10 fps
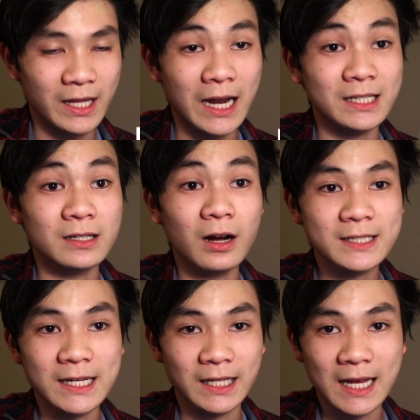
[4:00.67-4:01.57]
And I did not
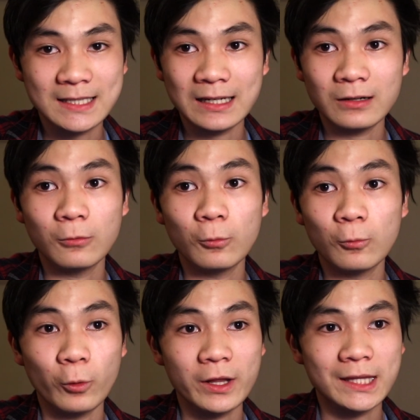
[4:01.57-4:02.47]
take the essay
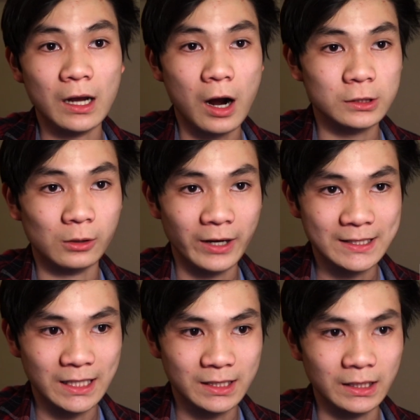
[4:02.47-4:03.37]
with the October
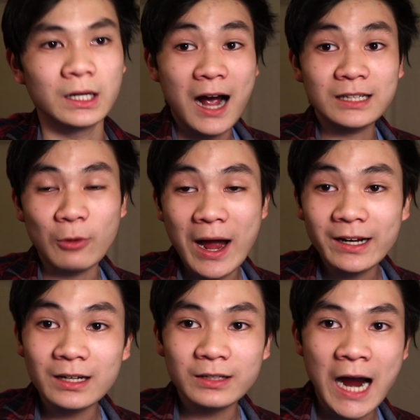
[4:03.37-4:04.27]
SAT. So I
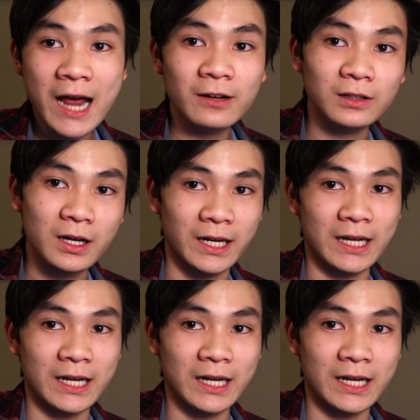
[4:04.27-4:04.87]
got kind of lucky.